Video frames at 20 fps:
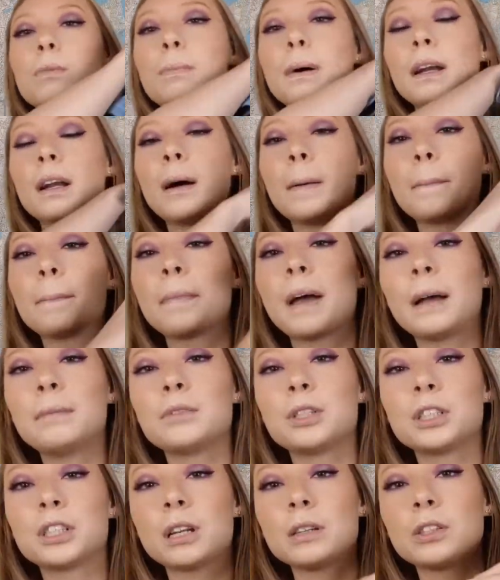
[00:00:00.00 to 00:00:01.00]
But I'm
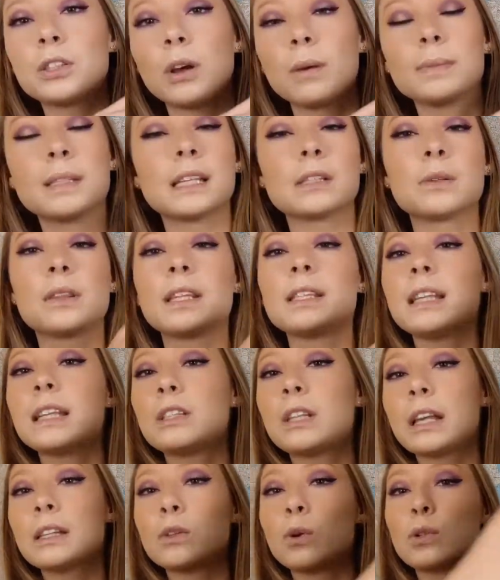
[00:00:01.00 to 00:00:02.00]
just so obsessed with this.
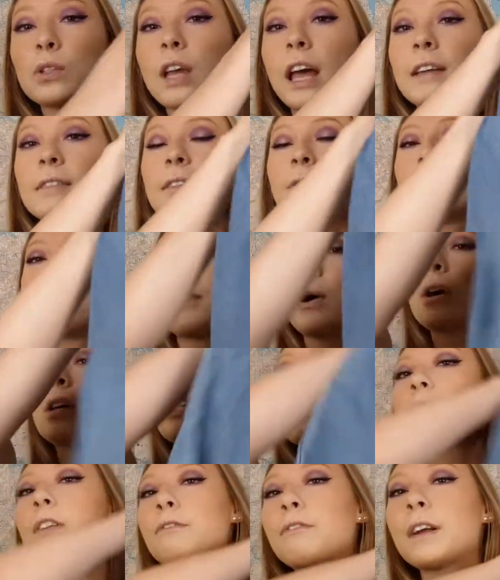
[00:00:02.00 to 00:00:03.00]
It does also have some
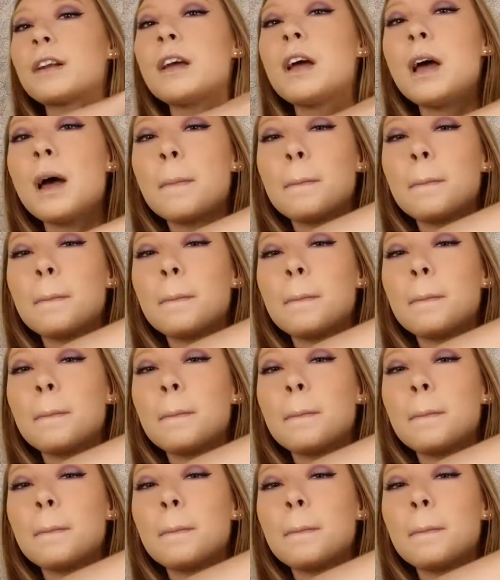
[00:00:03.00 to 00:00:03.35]
pockets on the front,